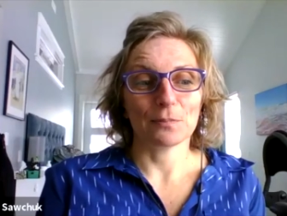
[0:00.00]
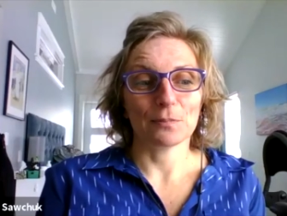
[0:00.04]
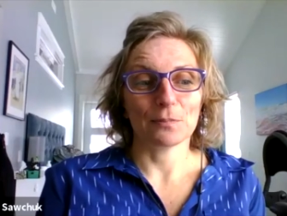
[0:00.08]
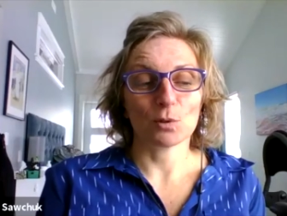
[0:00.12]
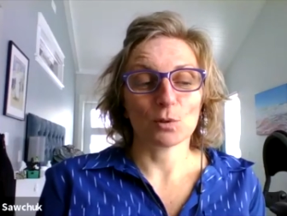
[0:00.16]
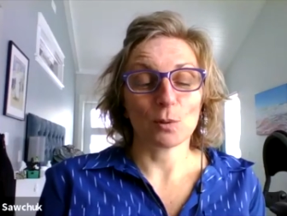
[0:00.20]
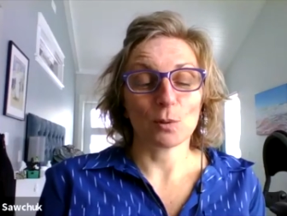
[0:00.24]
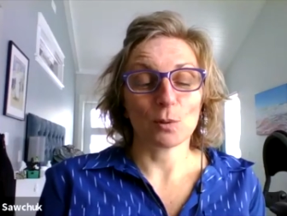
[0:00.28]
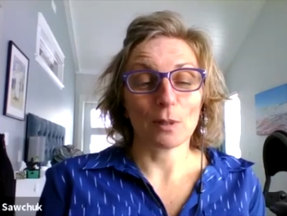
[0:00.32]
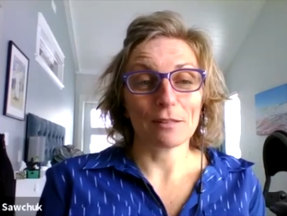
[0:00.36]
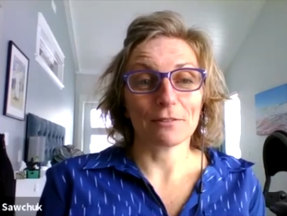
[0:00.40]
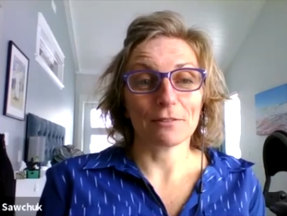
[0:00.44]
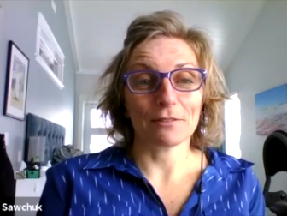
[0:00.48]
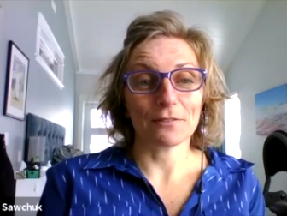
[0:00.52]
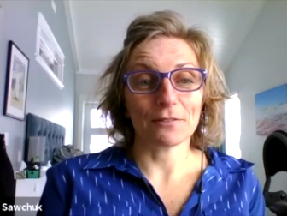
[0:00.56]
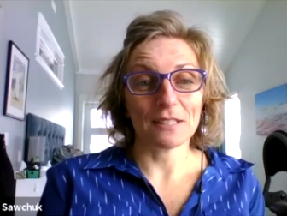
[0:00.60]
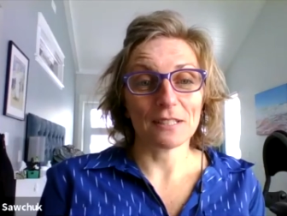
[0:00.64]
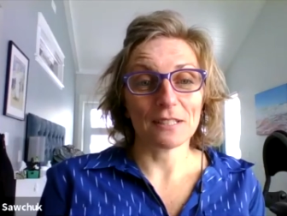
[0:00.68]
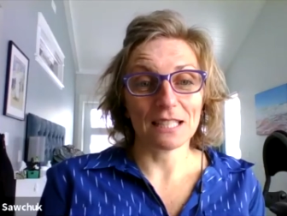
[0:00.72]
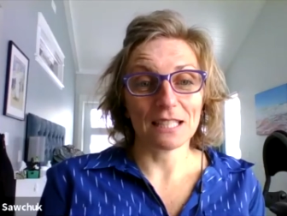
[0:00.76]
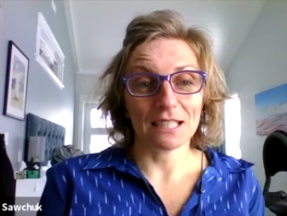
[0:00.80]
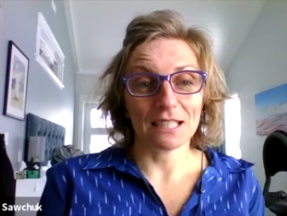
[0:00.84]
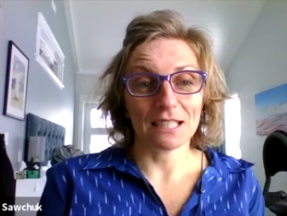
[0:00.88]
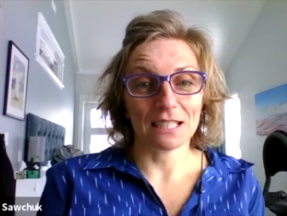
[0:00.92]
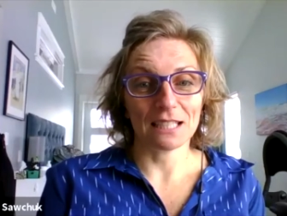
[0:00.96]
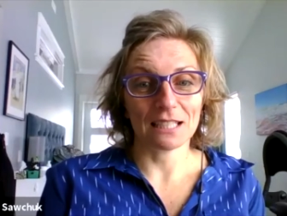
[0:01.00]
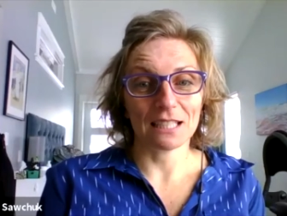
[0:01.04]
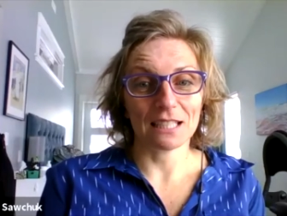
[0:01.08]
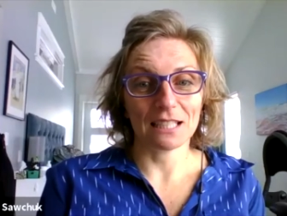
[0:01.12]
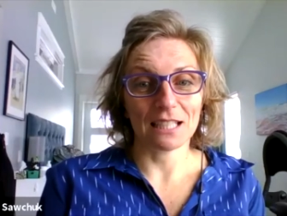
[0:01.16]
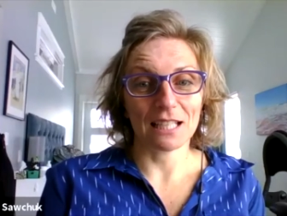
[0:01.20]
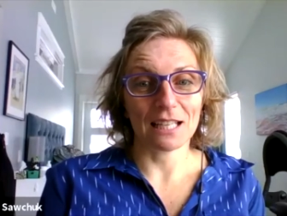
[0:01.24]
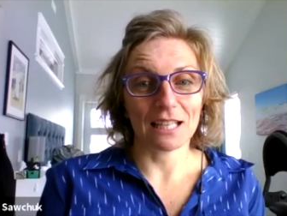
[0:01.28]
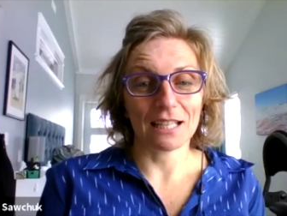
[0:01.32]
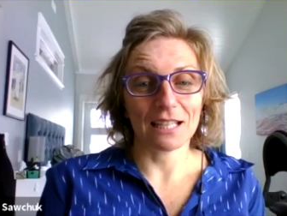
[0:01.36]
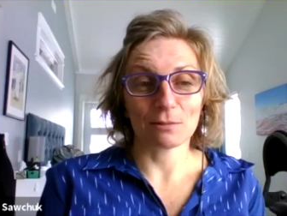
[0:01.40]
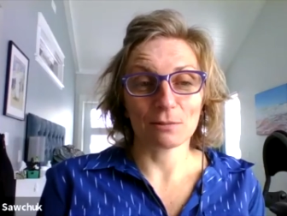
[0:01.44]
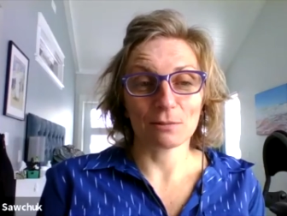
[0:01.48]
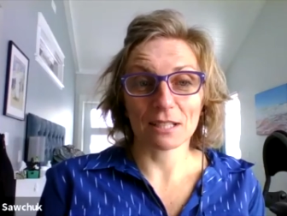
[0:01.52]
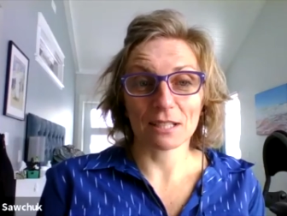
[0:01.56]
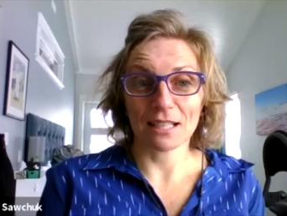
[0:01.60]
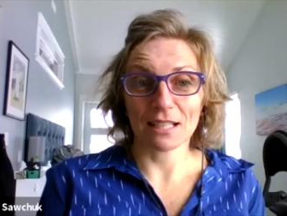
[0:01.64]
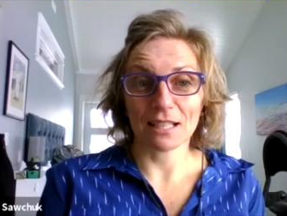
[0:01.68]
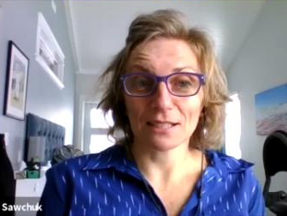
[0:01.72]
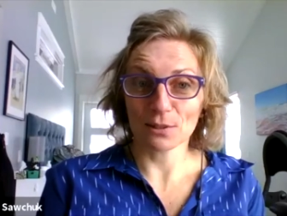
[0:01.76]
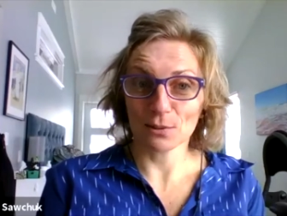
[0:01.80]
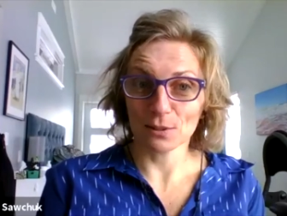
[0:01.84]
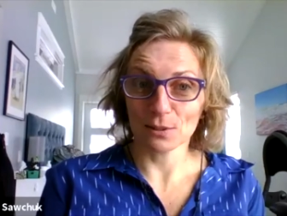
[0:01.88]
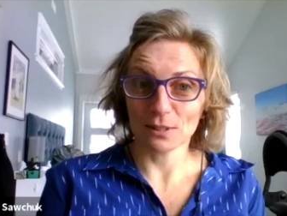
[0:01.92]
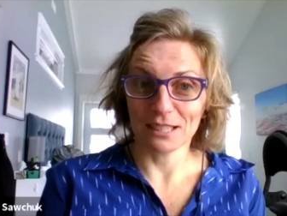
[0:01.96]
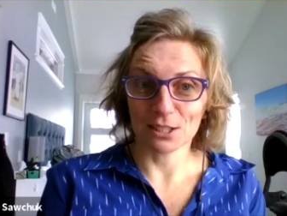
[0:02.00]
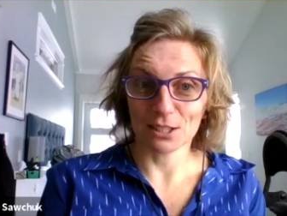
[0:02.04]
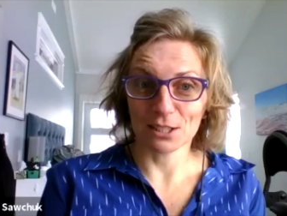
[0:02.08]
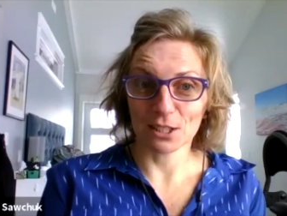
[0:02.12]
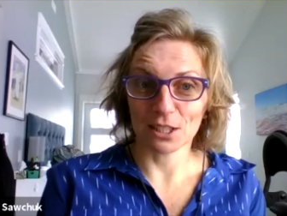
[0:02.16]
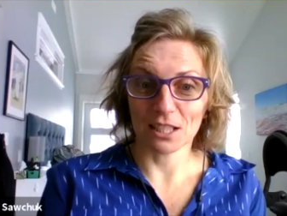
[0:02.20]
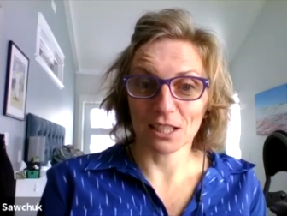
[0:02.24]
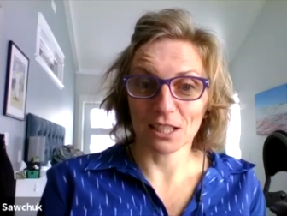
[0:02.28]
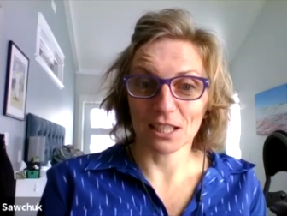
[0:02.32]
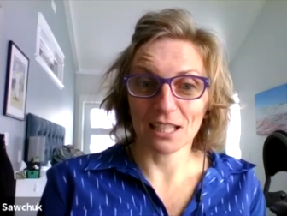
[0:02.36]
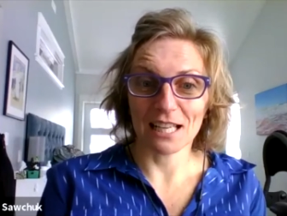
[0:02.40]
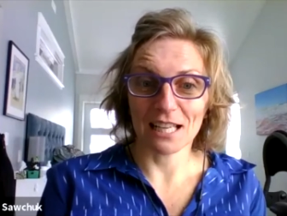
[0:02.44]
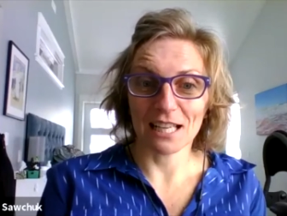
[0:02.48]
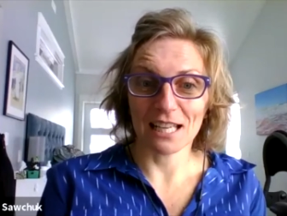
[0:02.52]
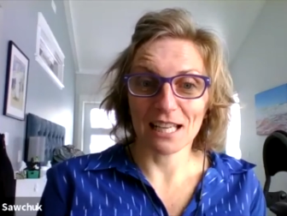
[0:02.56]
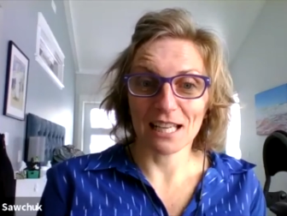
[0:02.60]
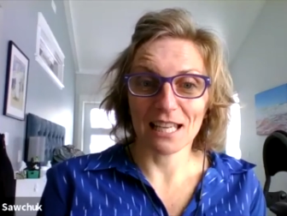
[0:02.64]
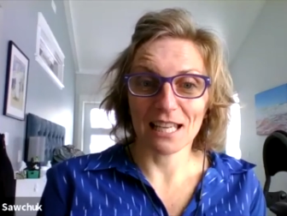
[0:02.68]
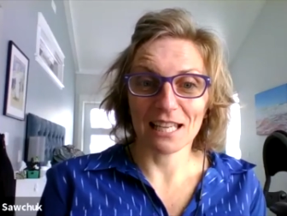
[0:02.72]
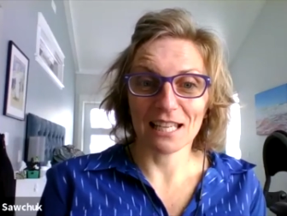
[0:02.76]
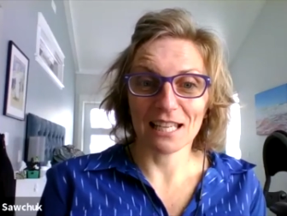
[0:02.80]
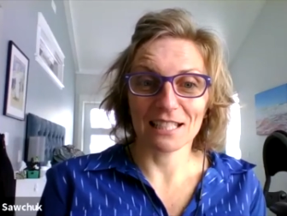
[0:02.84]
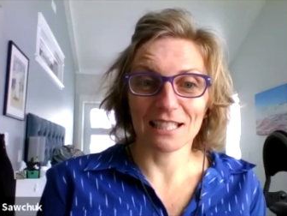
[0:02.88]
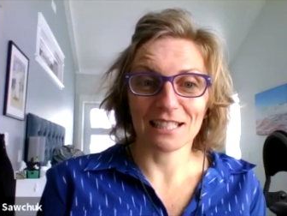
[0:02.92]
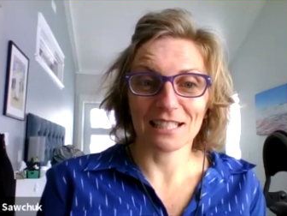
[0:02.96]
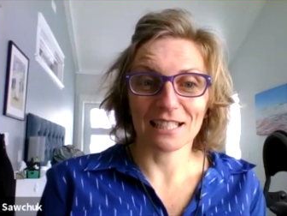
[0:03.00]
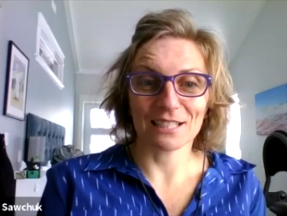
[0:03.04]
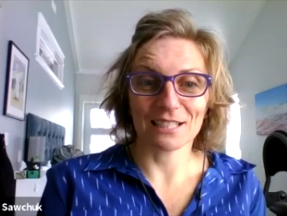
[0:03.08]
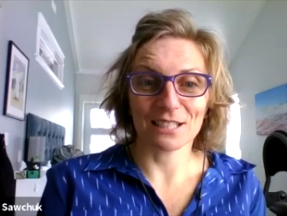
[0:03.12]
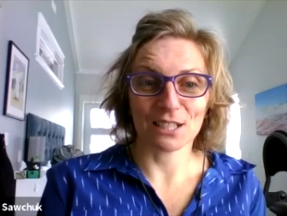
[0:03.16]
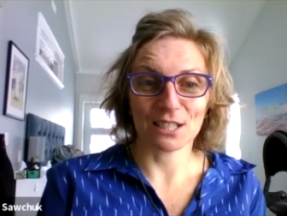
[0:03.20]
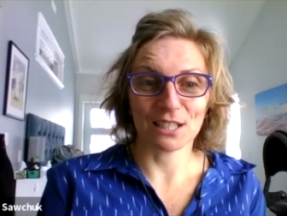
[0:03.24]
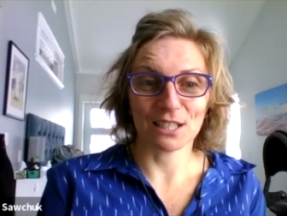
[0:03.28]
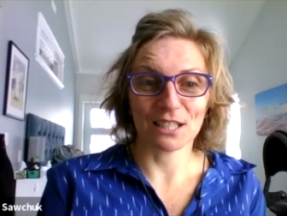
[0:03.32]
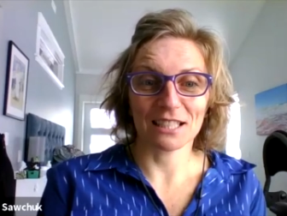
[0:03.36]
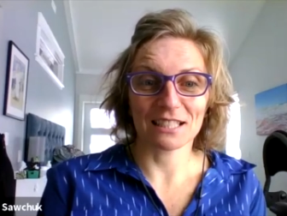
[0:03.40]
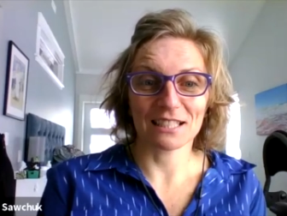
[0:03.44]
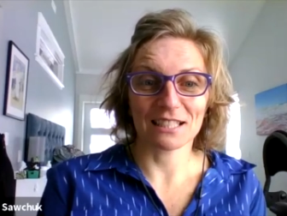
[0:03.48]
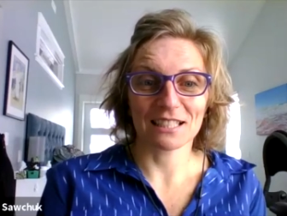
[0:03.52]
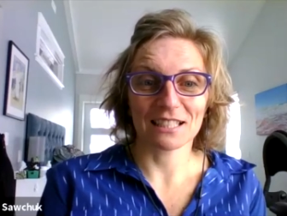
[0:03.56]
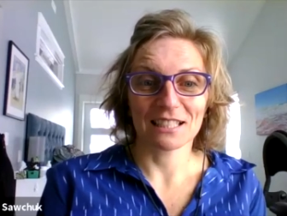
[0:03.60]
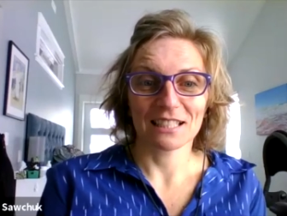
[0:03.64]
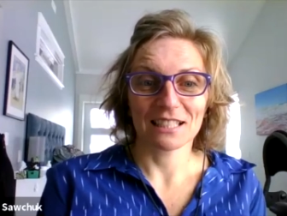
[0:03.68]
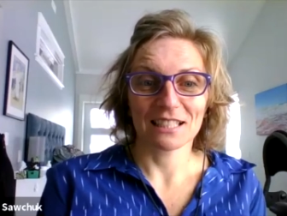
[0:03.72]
2015, I was a high school teacher and I taught